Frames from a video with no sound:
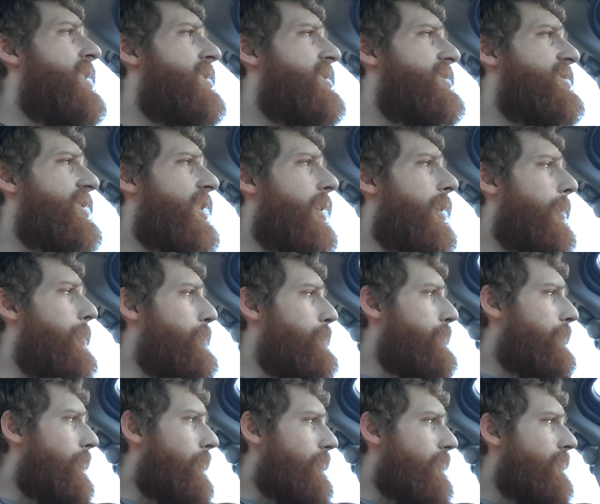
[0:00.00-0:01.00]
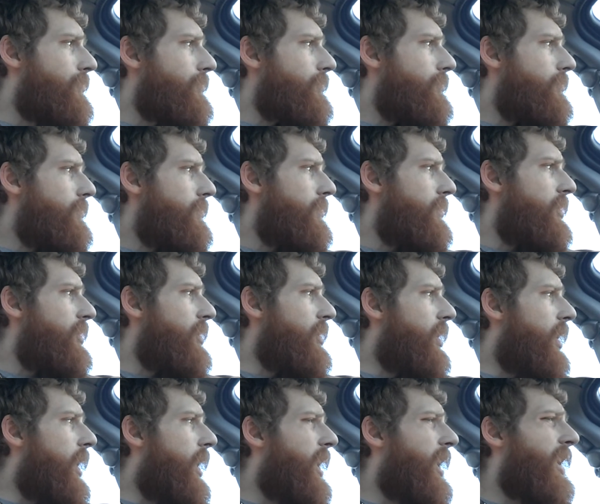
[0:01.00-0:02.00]
So,
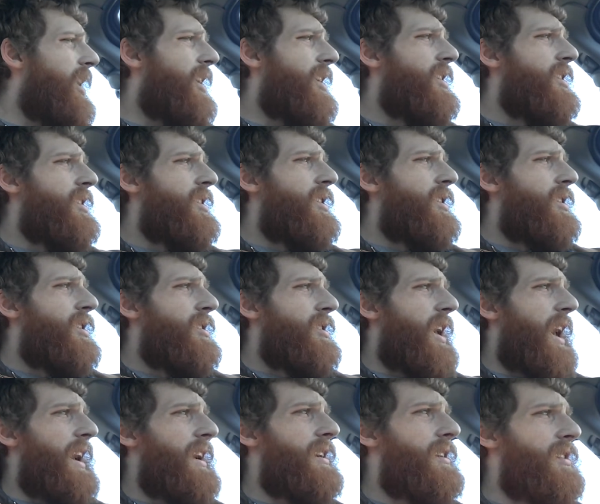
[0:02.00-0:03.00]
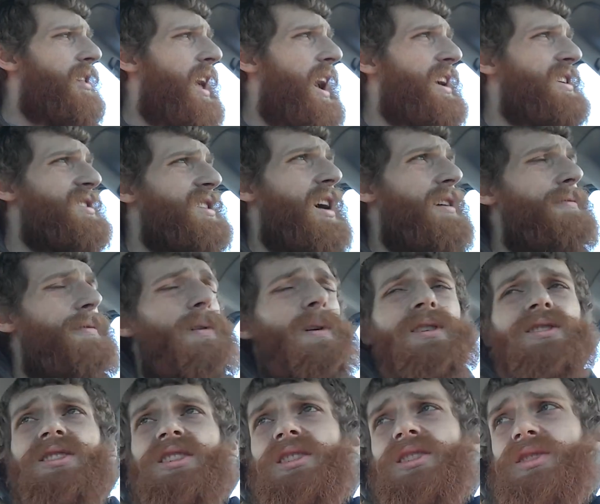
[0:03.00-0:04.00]
like last night, for
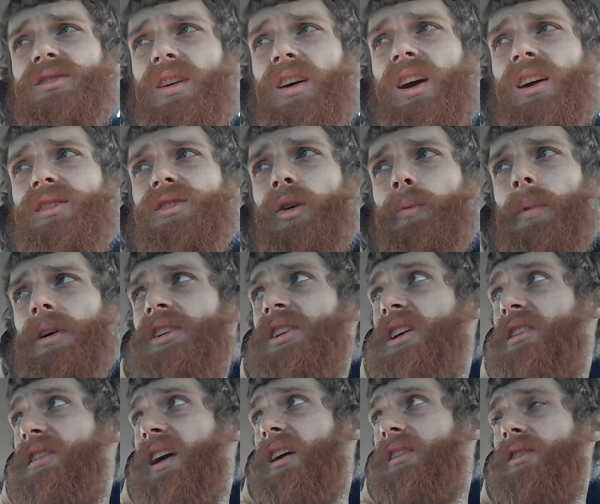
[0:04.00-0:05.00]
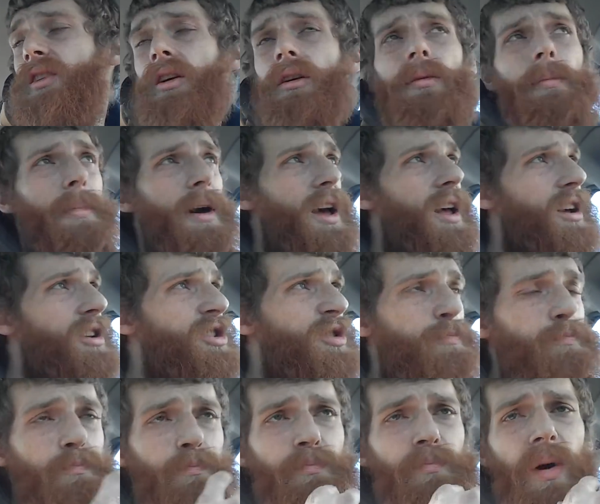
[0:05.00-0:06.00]
instance, when I took my teeth out to go to bed, I
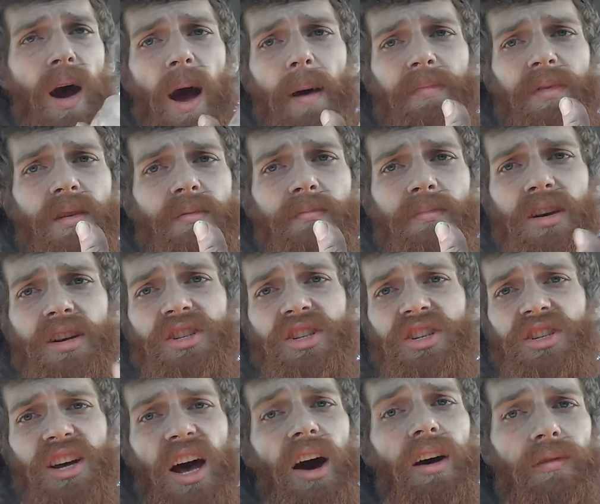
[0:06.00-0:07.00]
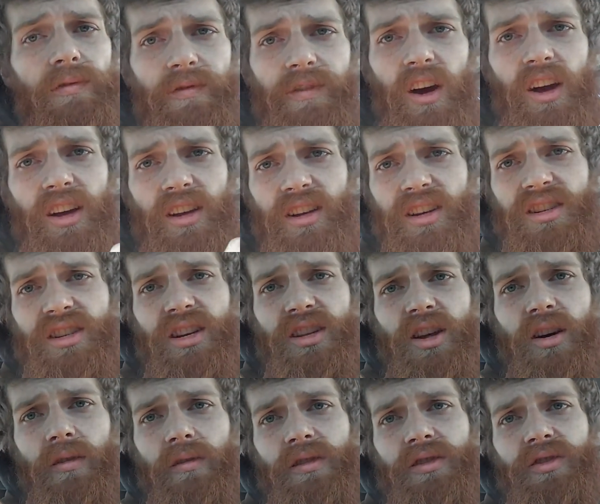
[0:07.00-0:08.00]
just popped them bitches out, fucking sit
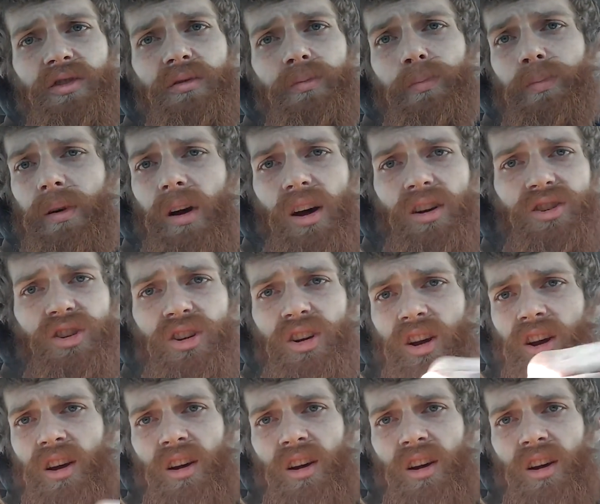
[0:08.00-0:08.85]
there with a toothbrush,